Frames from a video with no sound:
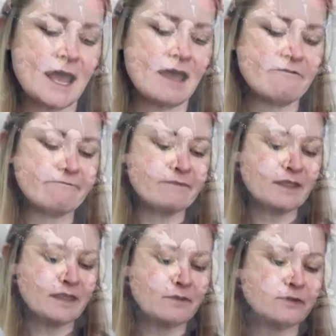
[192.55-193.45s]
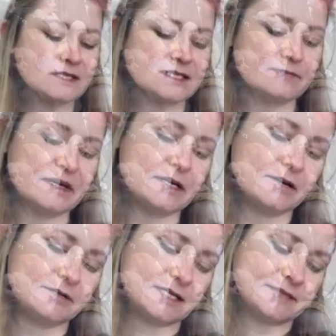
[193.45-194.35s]
Everything wants to be
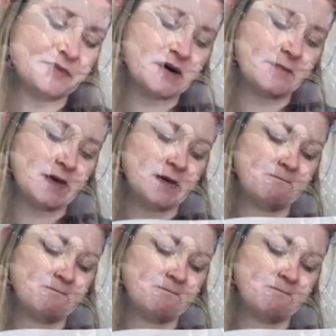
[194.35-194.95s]
noticed by me.